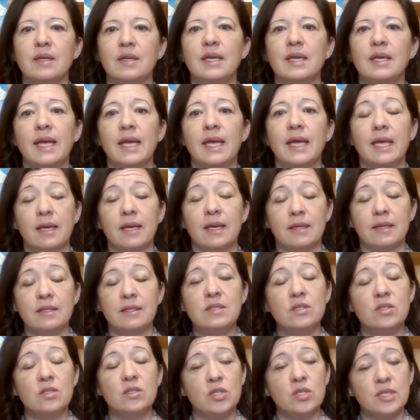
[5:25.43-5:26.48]

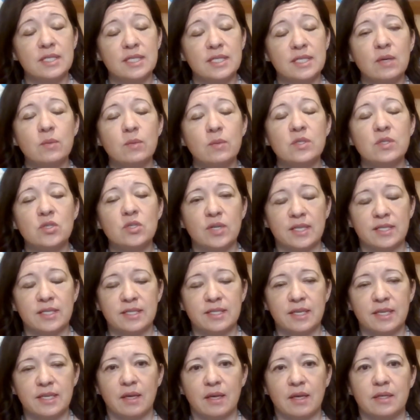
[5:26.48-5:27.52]
And just like with stress
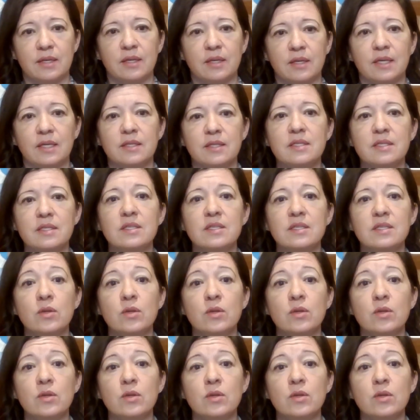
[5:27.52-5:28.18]
incontinence,